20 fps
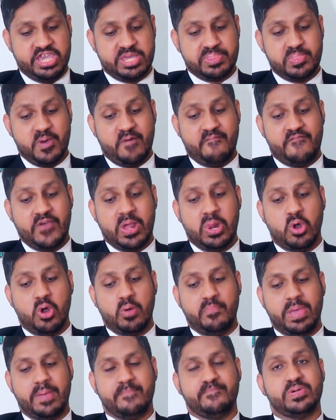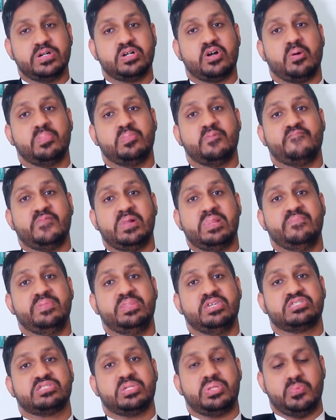is the fellow member of the following
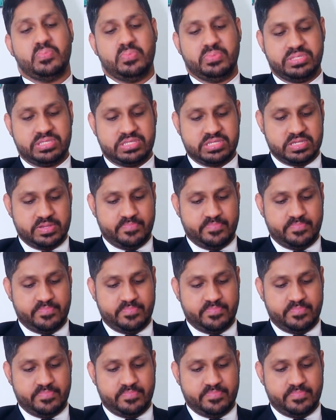institutes: